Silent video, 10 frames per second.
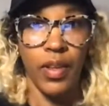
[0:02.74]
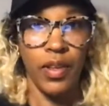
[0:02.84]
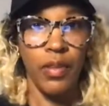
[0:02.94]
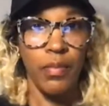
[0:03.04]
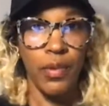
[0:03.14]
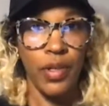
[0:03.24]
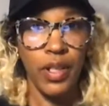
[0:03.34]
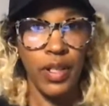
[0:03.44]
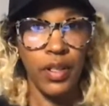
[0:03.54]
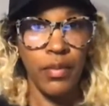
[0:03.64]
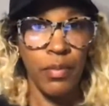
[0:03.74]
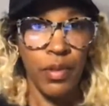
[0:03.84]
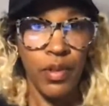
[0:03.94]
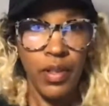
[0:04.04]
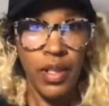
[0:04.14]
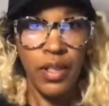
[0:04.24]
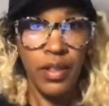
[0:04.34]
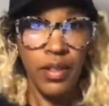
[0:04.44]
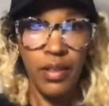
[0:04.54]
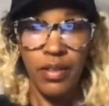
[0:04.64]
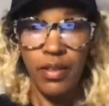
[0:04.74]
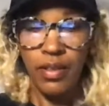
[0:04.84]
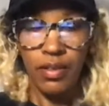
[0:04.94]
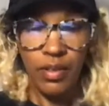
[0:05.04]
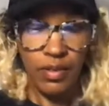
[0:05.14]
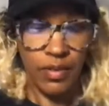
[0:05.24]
Good morning. Good morning.